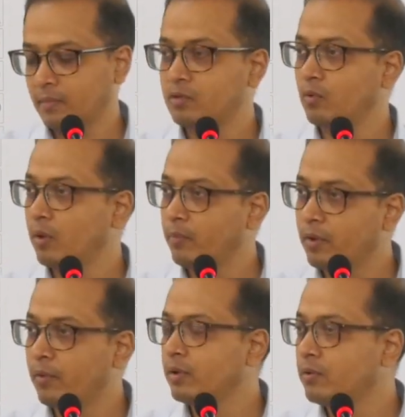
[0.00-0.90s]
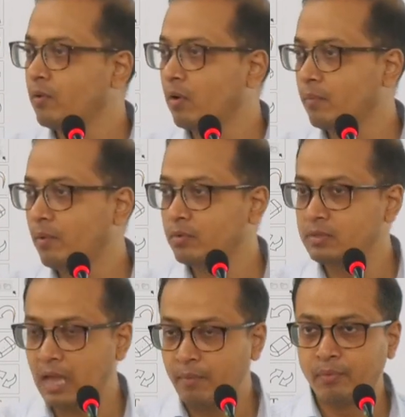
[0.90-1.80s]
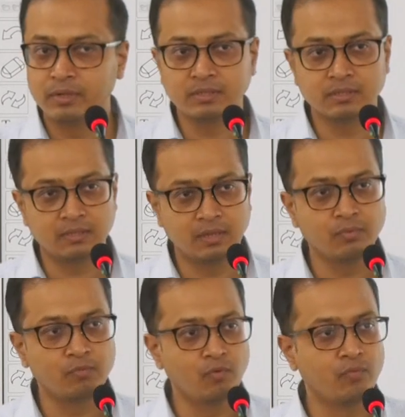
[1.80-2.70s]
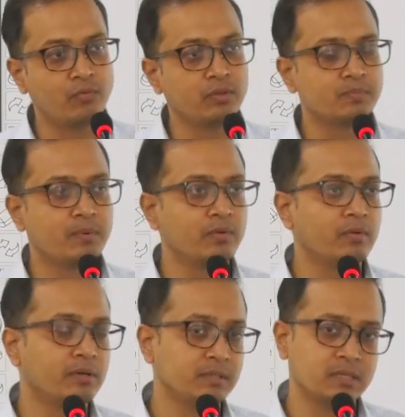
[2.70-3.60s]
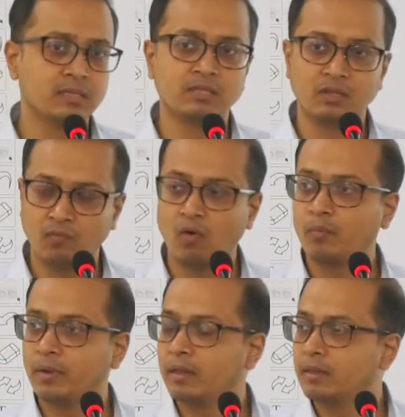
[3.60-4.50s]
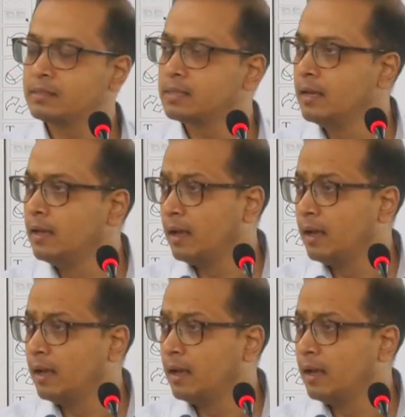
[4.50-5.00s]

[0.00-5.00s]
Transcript: So we are going to talk about these aberrations, then we move to these particular diseases involving in this,